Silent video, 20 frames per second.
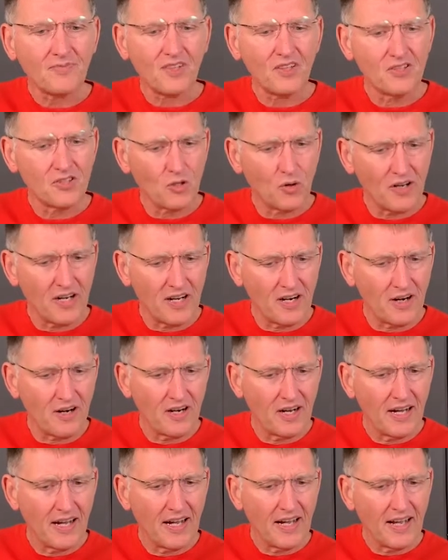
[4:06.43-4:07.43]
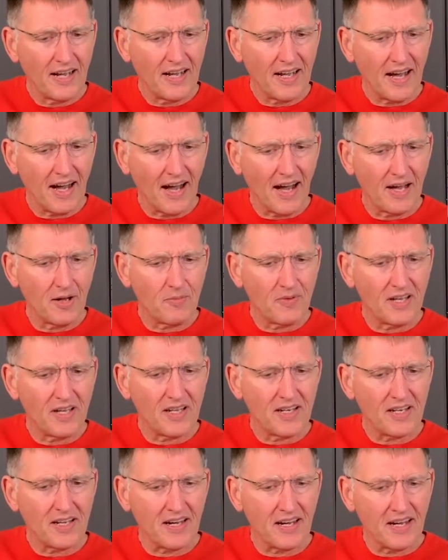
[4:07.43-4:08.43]
So here I'm
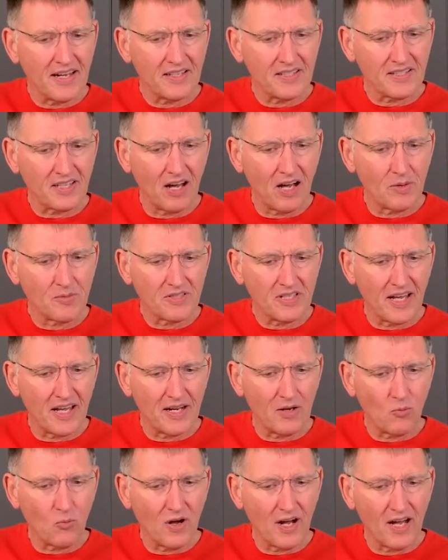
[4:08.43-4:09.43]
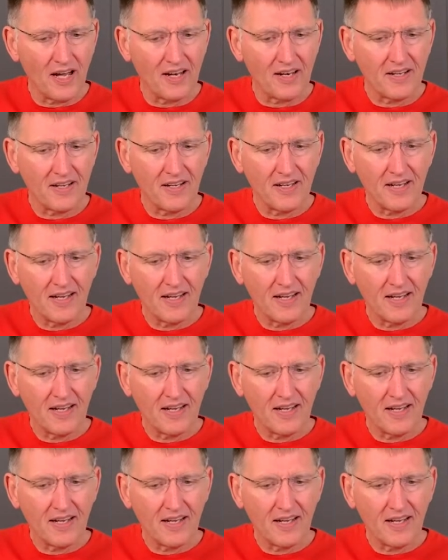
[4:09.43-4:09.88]
in Psalms 91.